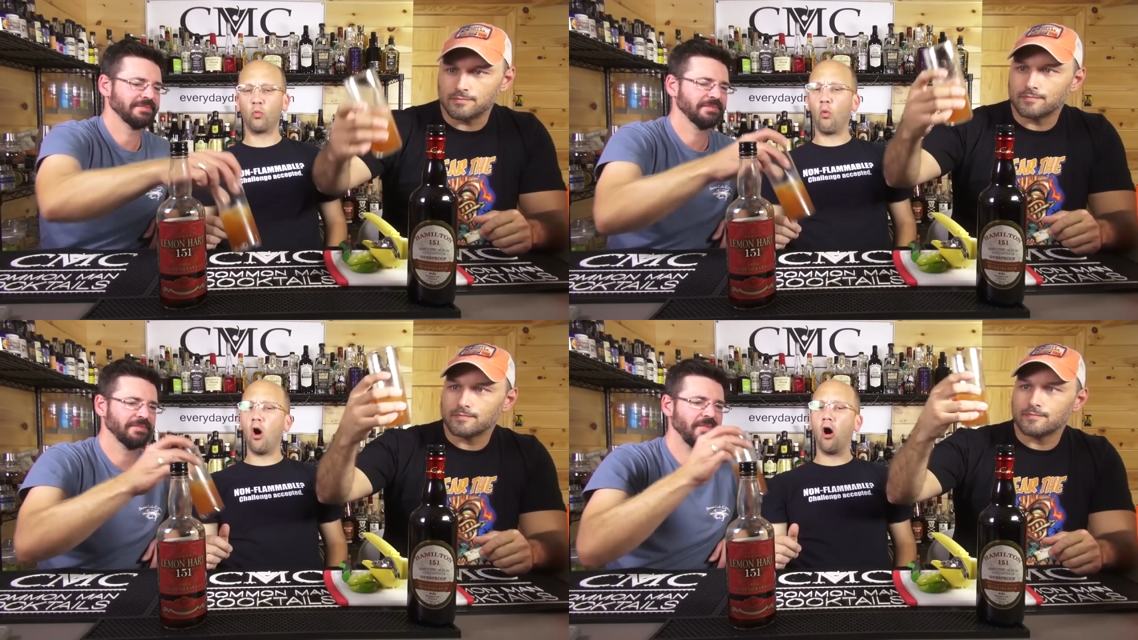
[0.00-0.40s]

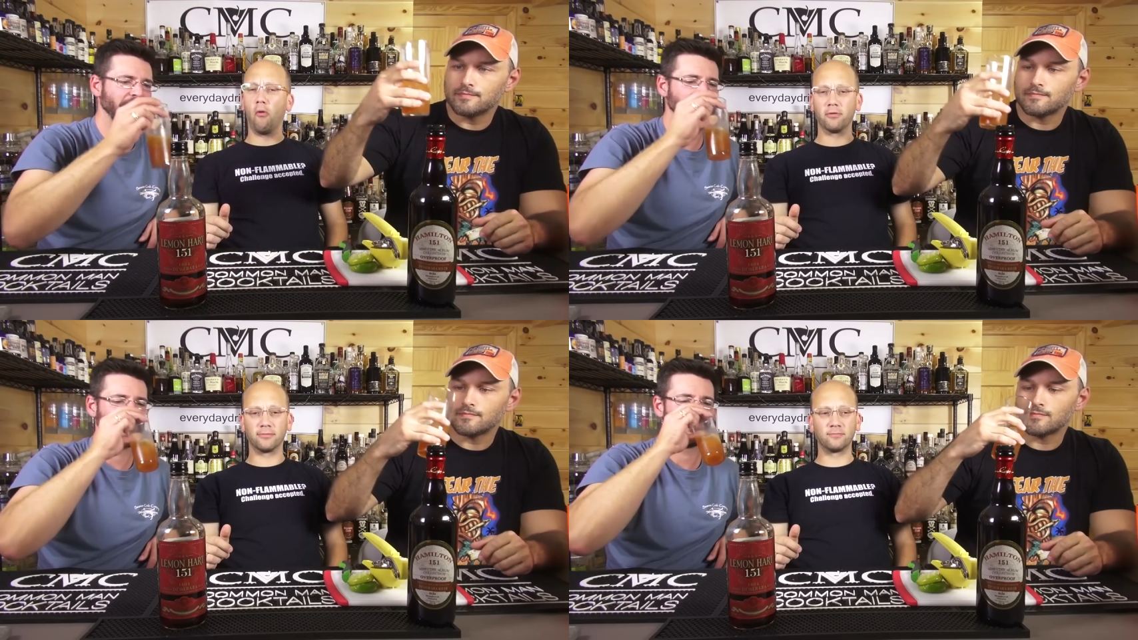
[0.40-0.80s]

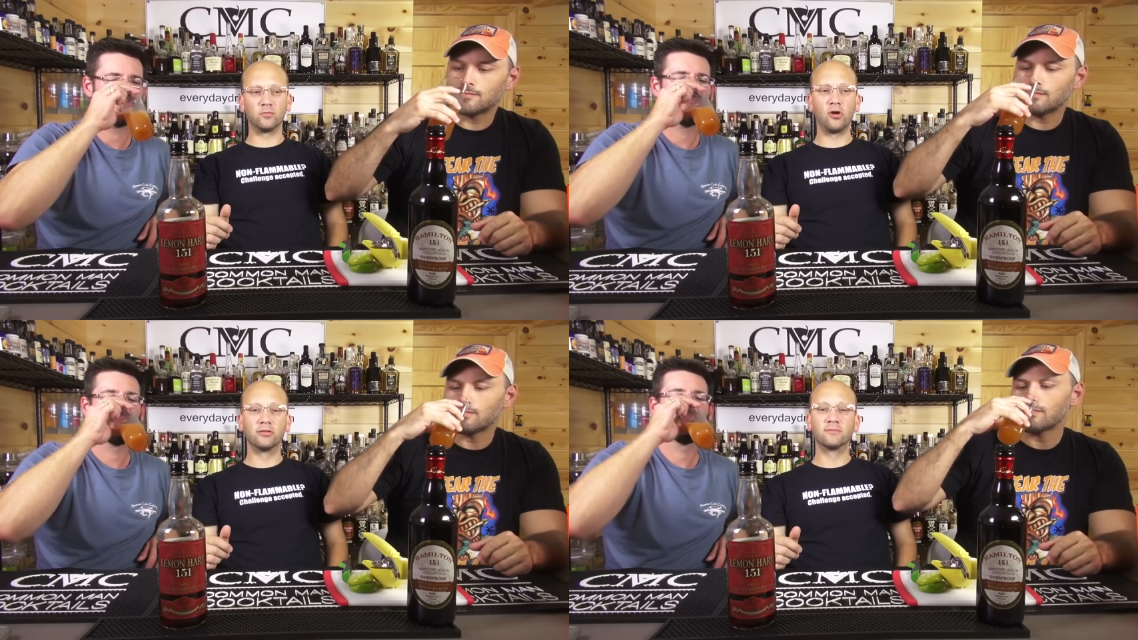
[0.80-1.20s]
Speaker 1: Whoa!
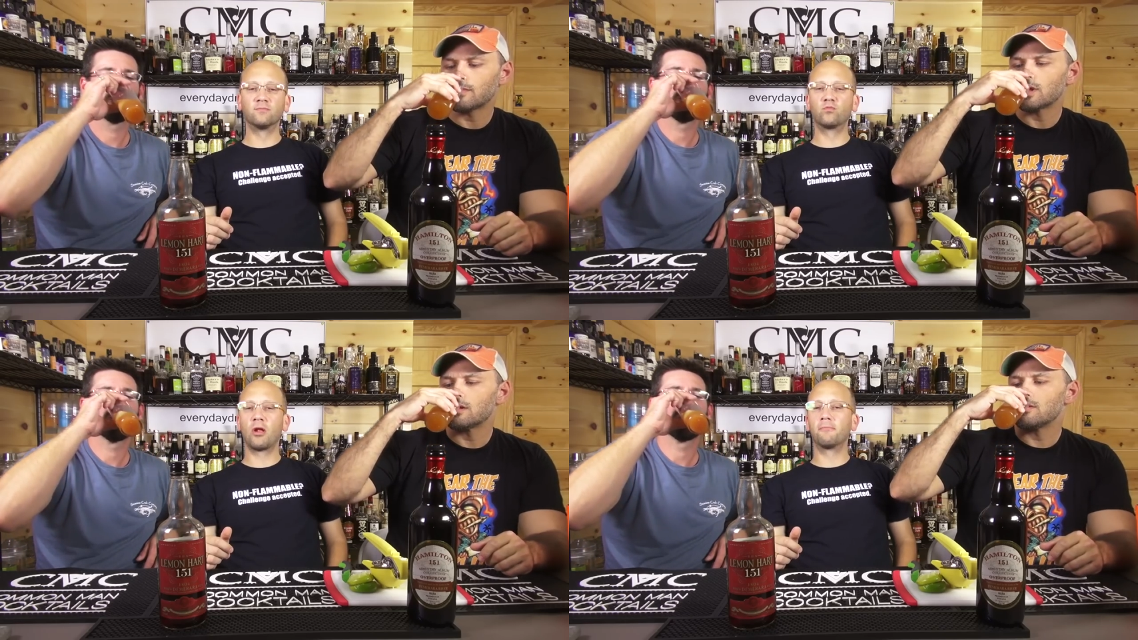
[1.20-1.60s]

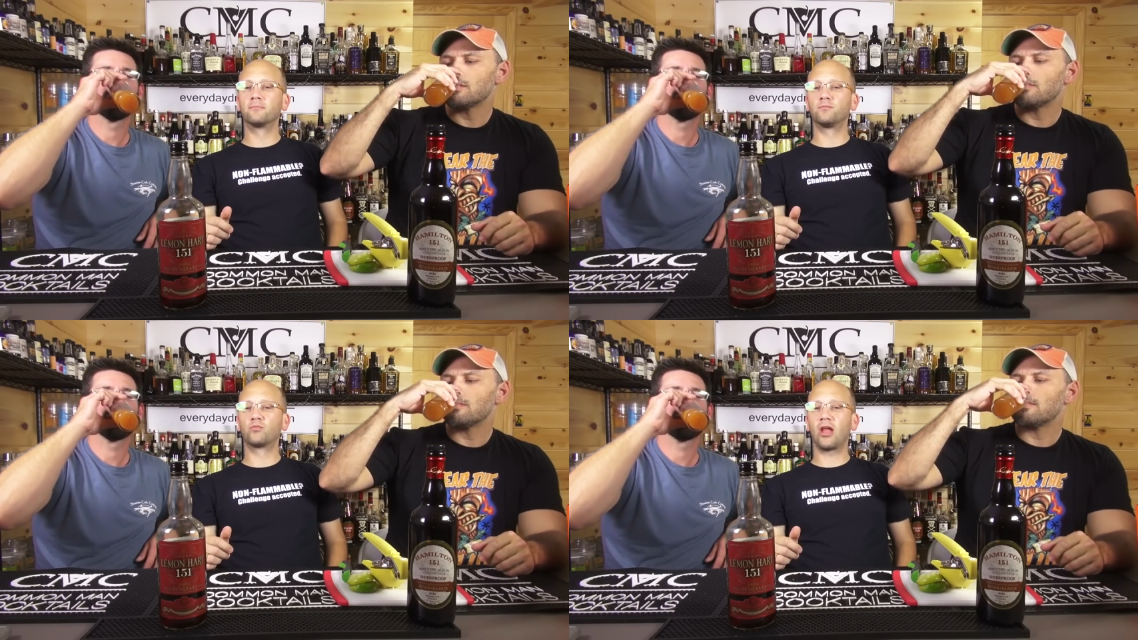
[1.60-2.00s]

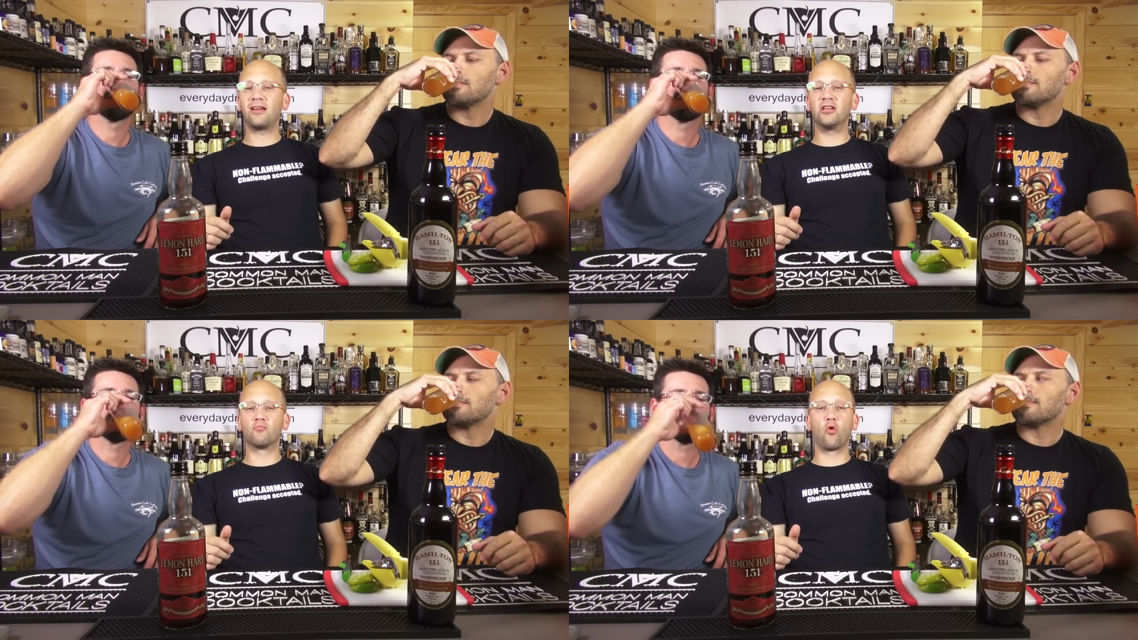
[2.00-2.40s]
That
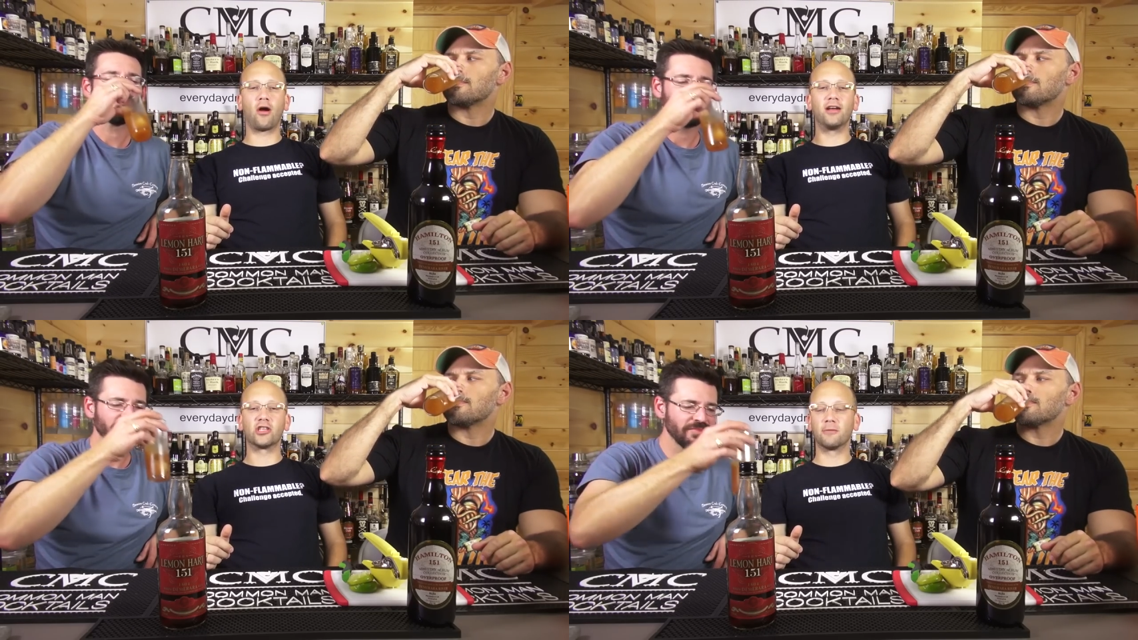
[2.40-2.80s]
needs more
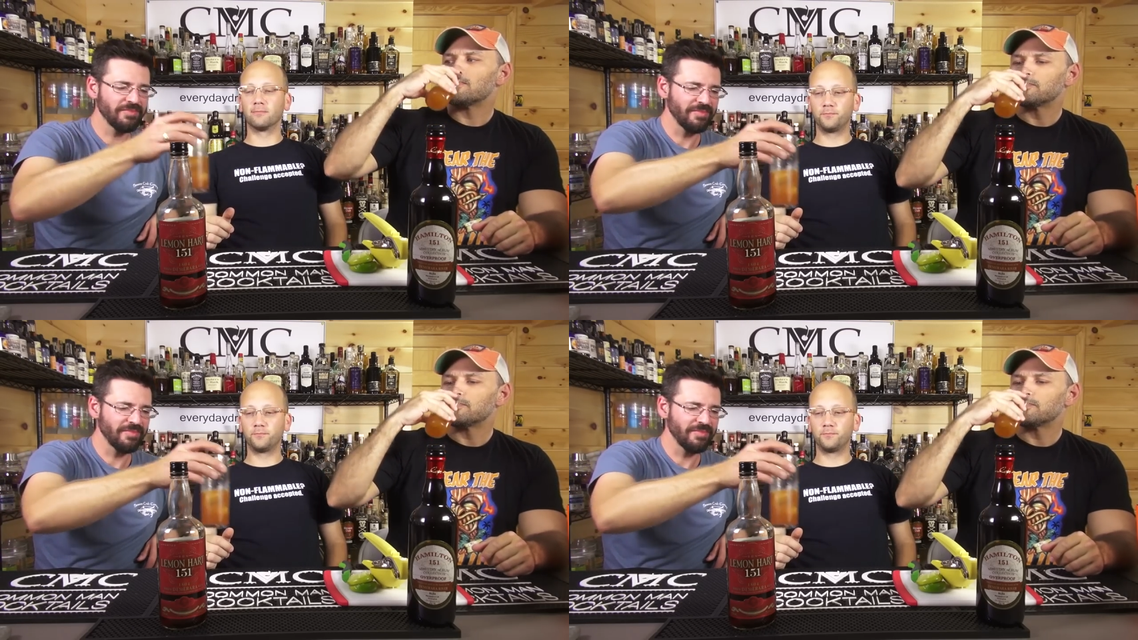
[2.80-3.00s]
ice.